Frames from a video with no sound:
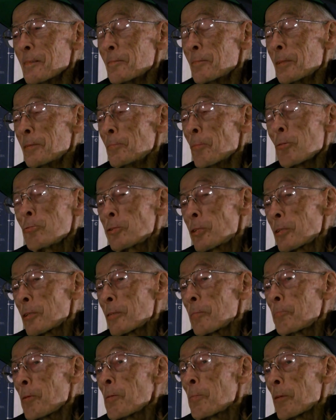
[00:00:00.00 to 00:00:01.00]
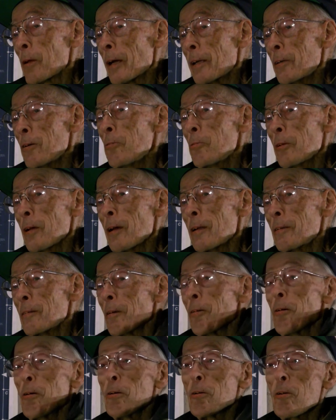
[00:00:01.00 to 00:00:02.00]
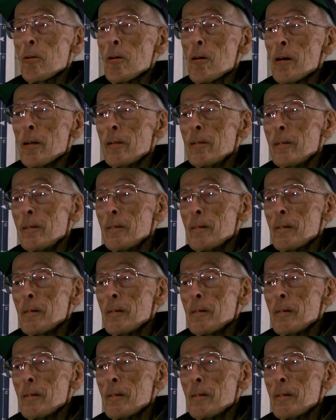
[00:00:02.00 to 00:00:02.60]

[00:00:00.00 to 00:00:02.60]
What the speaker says: But most of the people I know then, they're all gone.